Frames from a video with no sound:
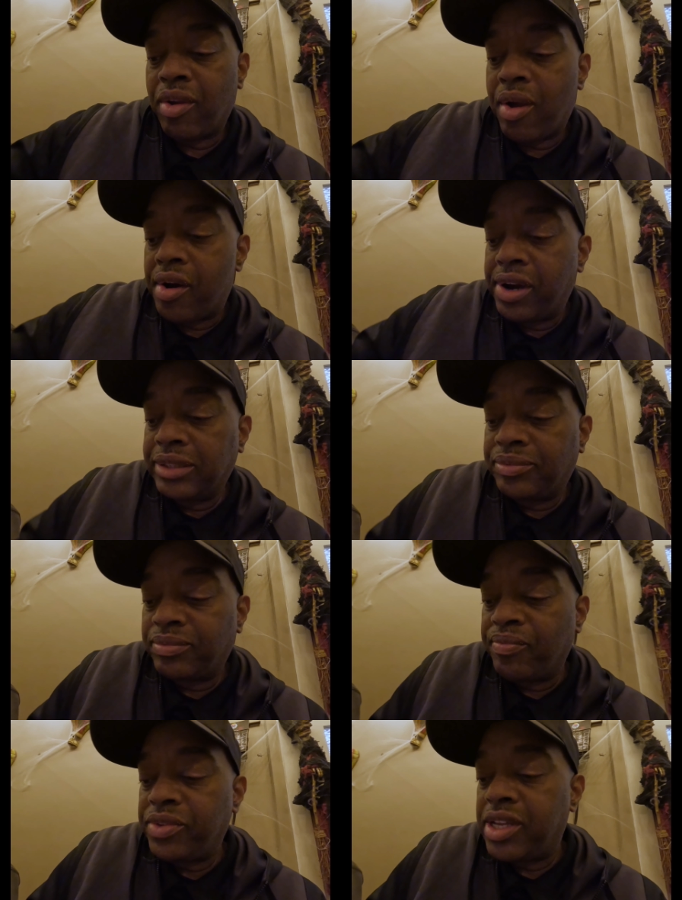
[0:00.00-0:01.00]
All right,
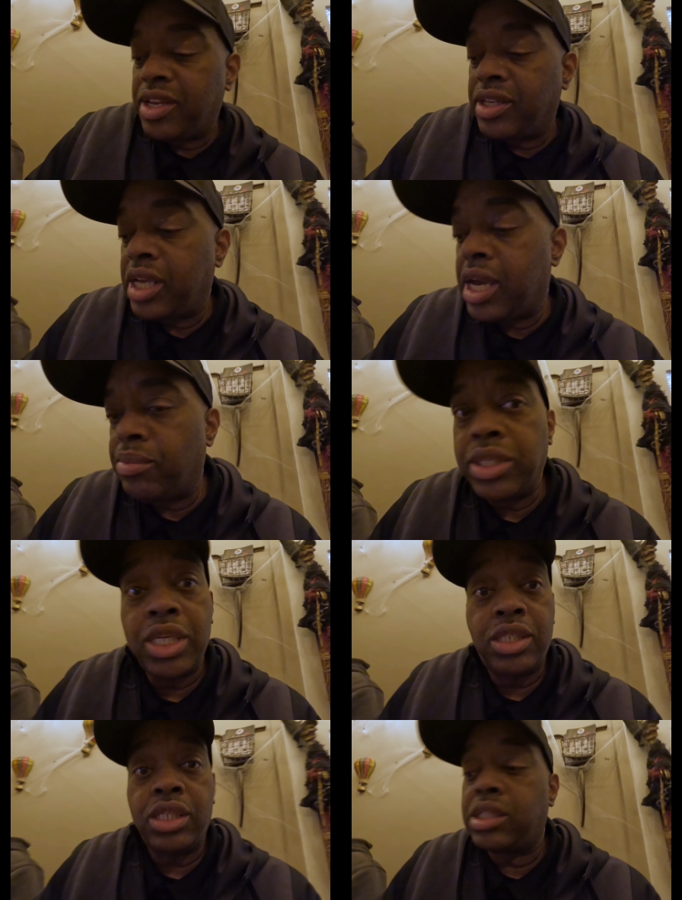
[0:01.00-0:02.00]
mm, yeah, yeah, but
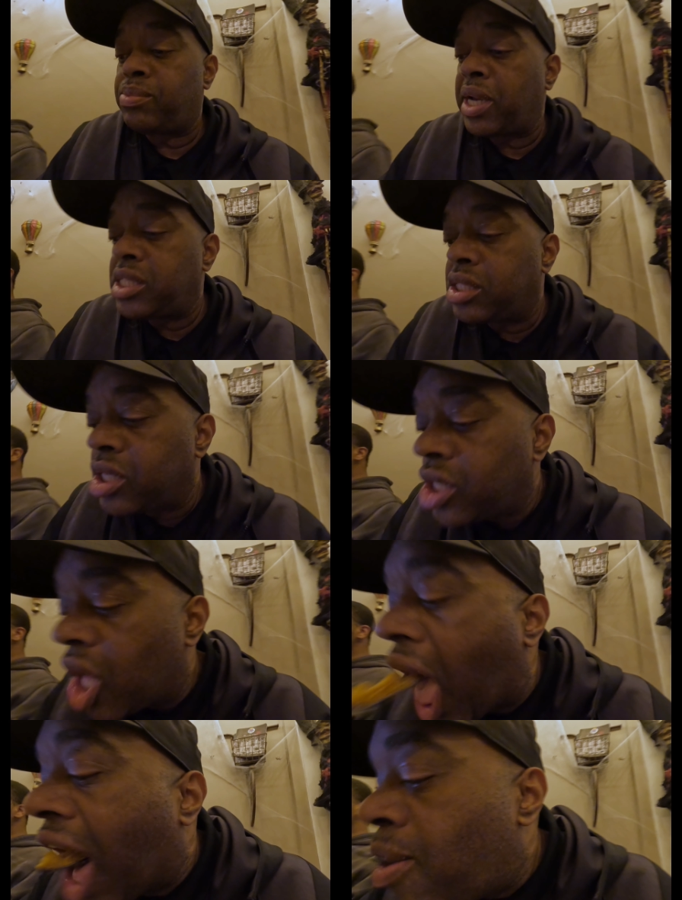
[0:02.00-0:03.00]
this, this spice is good.